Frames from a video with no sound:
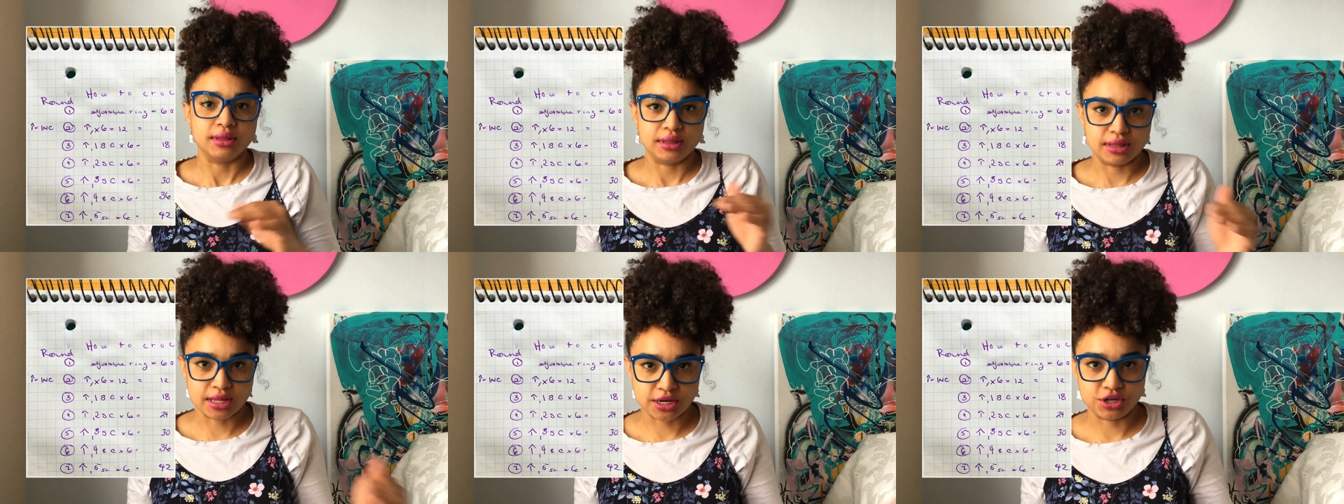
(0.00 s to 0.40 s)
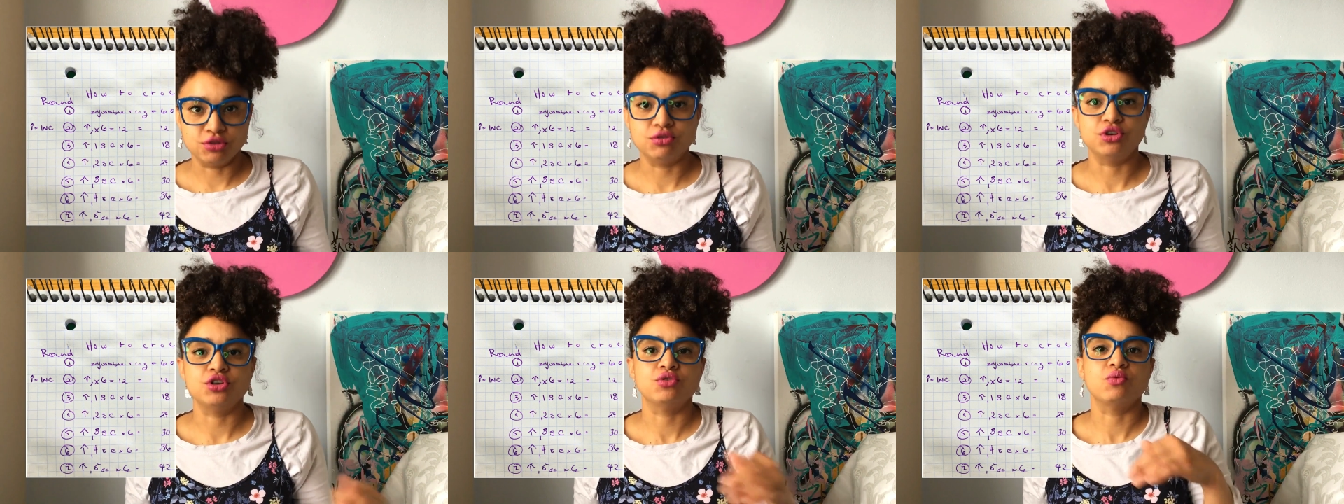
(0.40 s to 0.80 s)
Then you
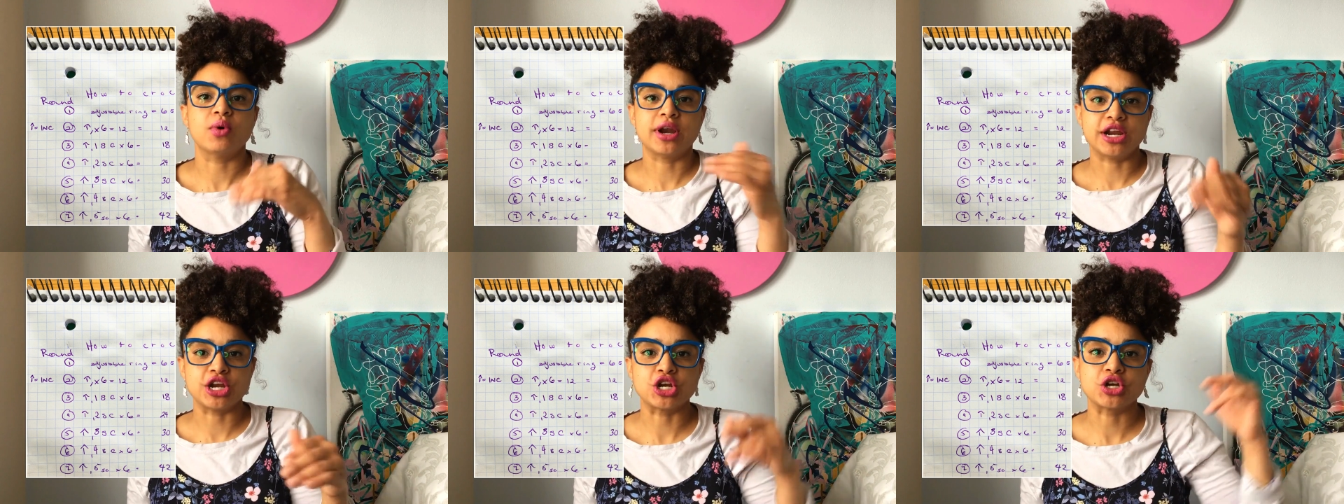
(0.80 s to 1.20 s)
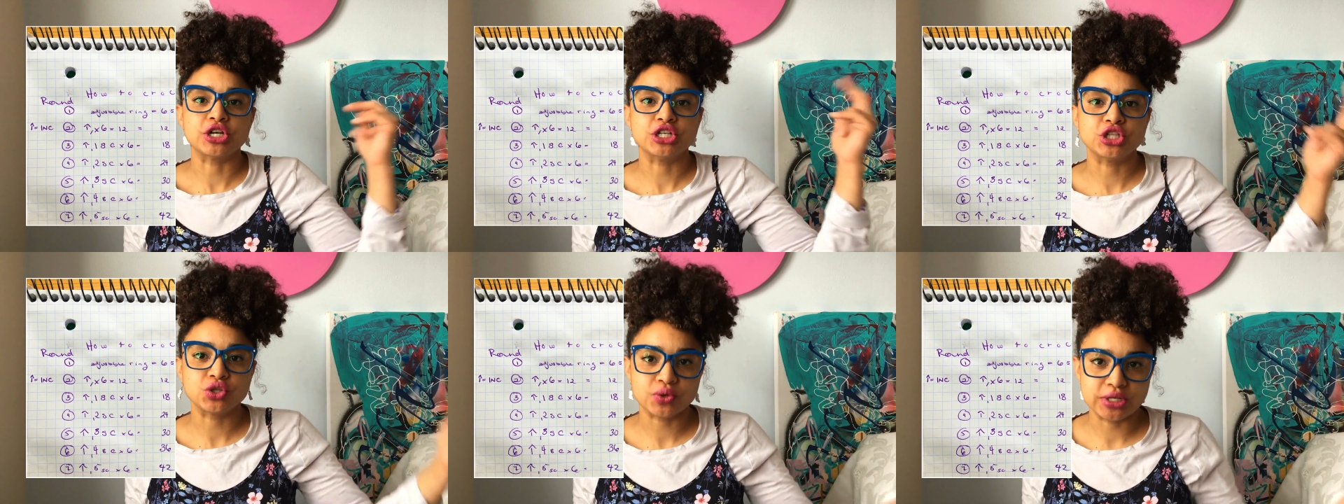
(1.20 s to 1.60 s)
do 1 increase
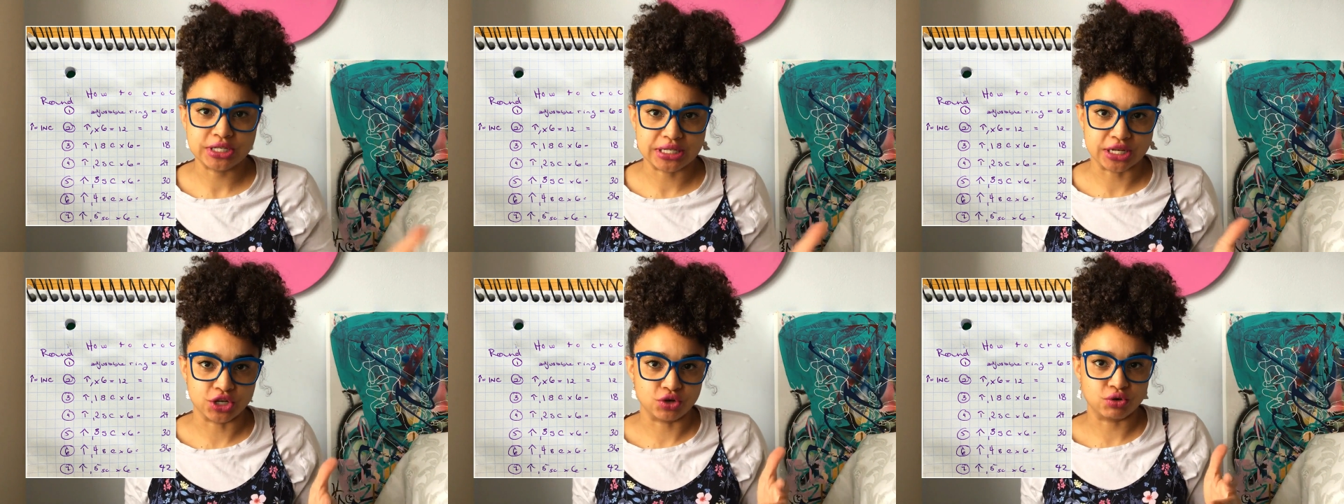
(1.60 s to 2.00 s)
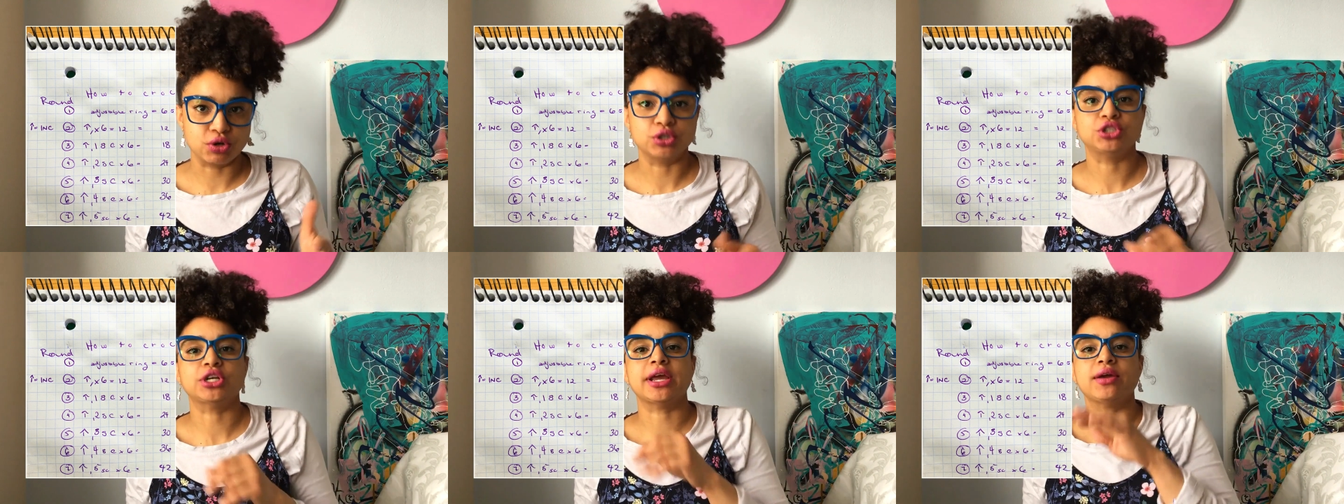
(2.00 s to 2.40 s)
3 single
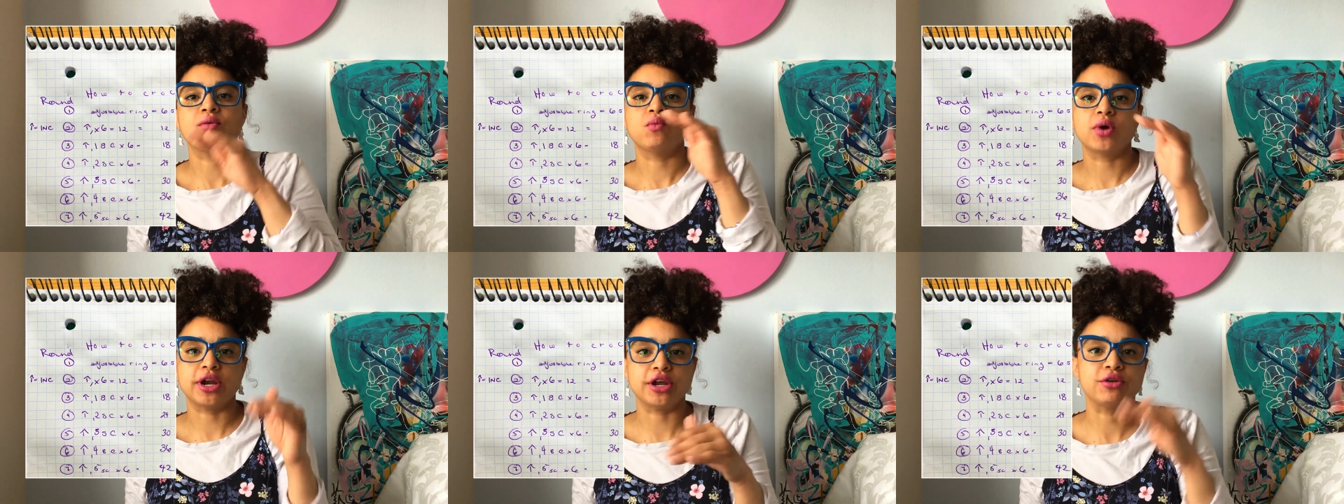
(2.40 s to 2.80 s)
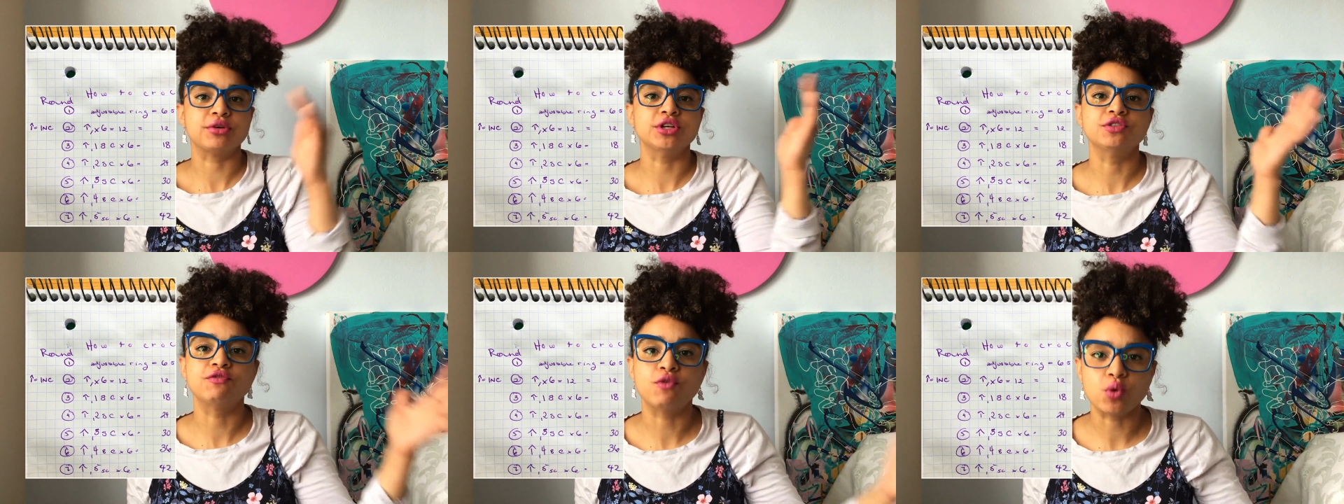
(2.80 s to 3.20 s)
crochet, 1
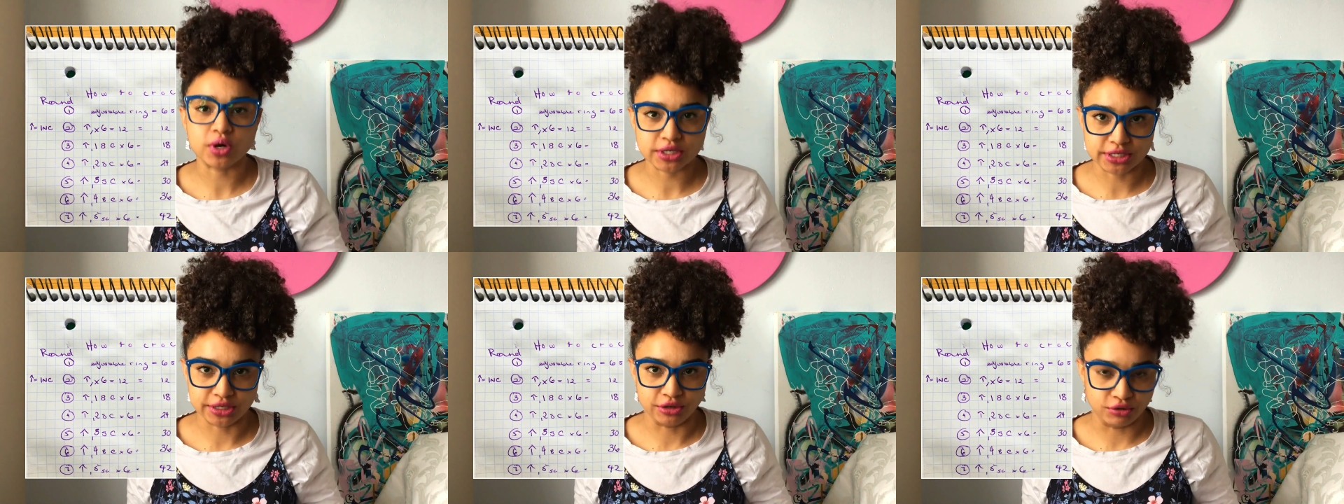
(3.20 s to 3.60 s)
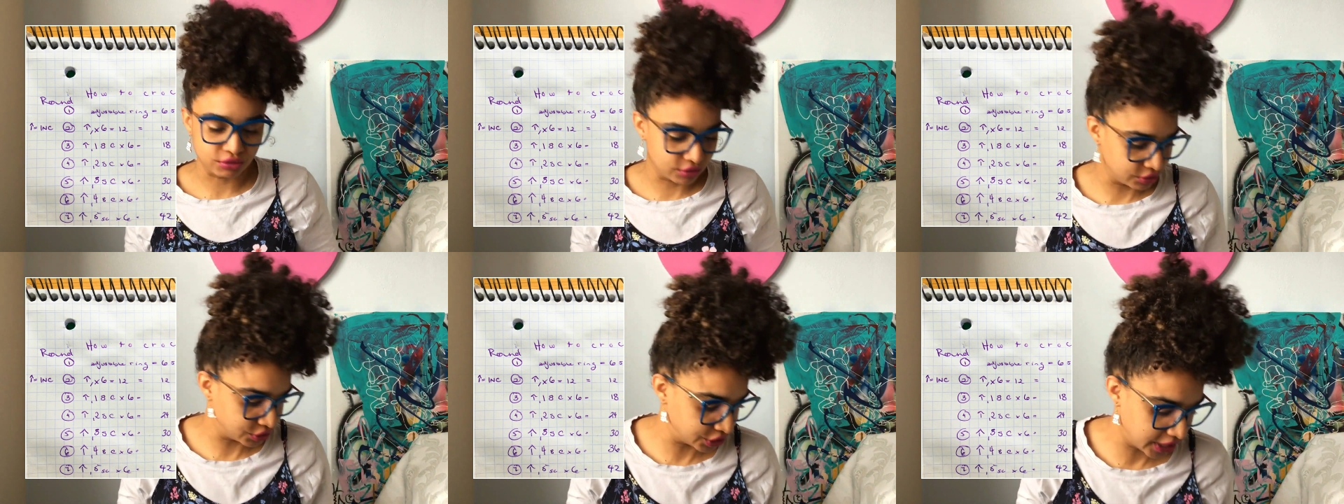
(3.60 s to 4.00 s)
increase 4 single
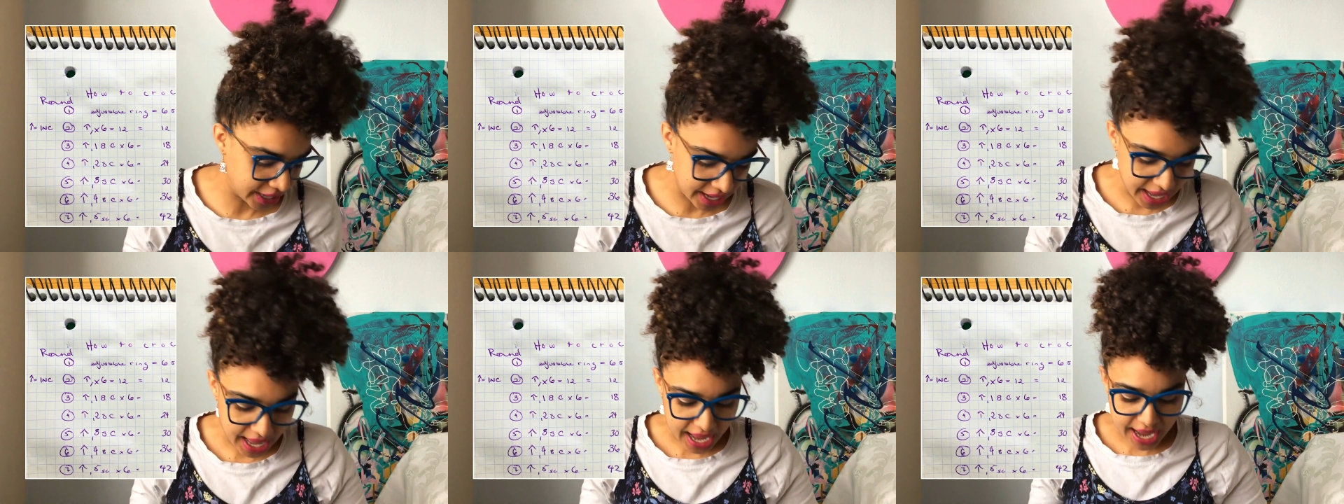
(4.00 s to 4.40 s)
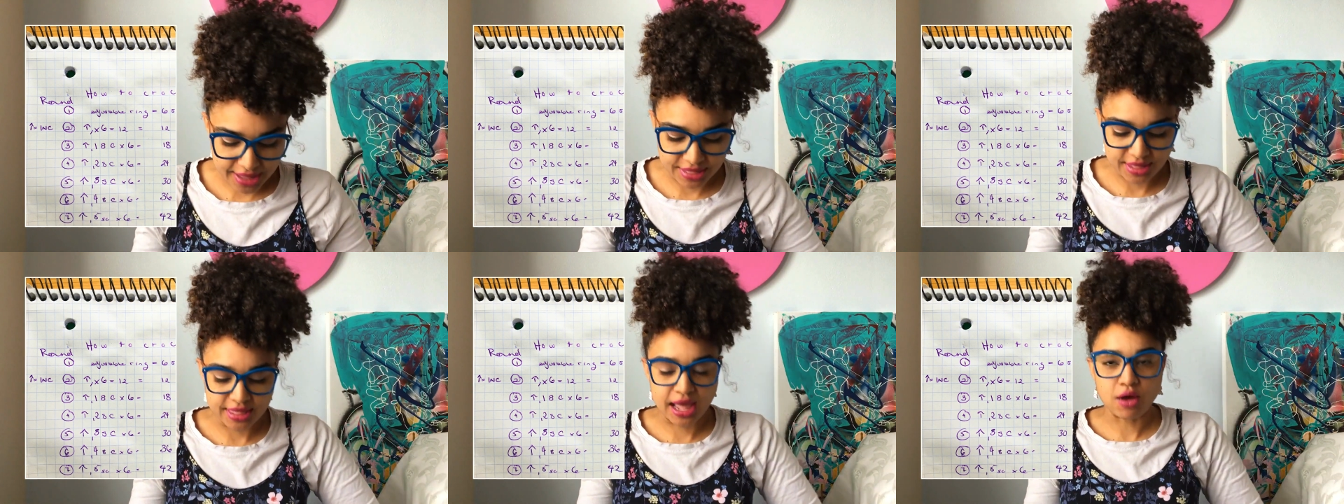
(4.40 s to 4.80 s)
crochet,
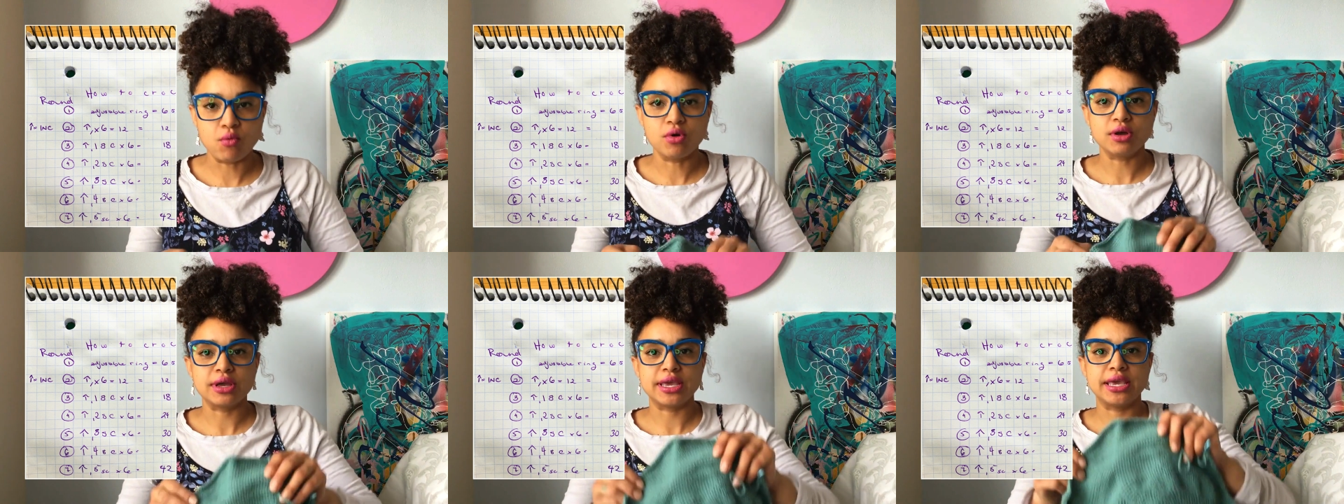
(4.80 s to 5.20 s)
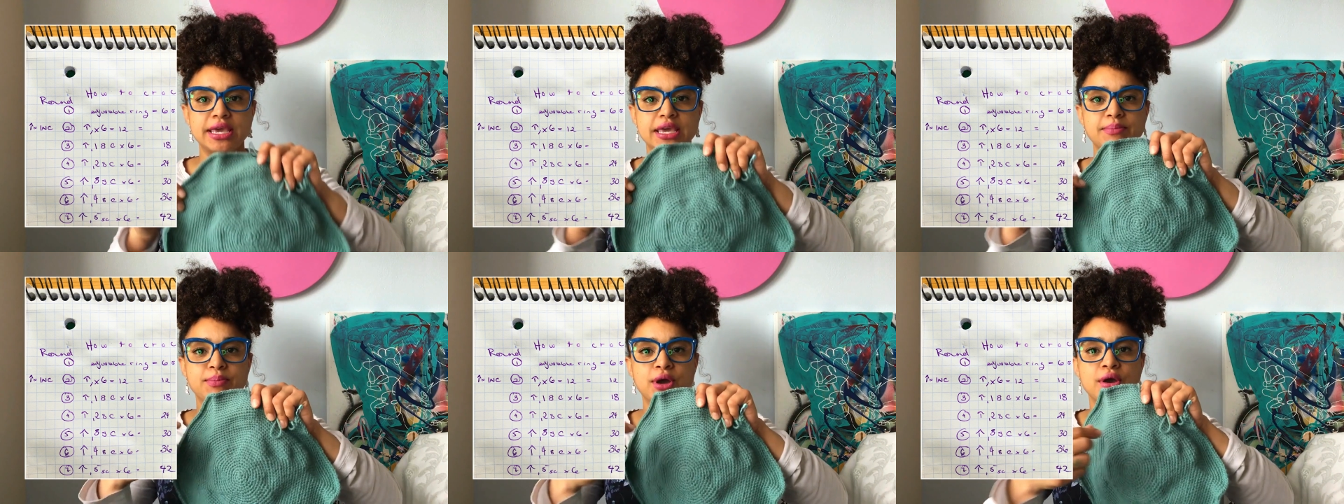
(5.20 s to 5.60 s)
and then that will
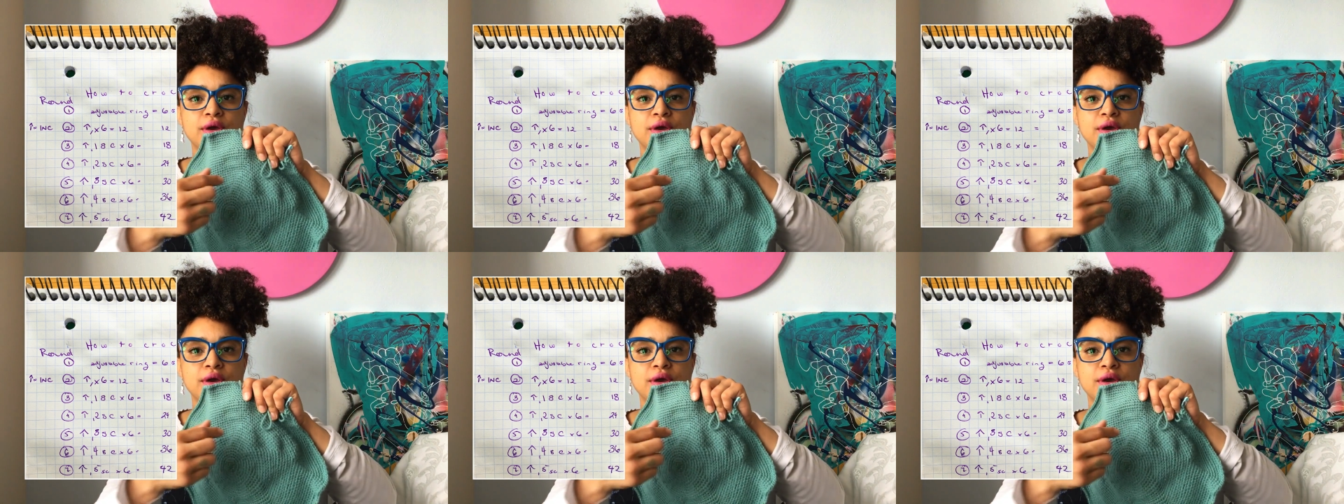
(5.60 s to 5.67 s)
keep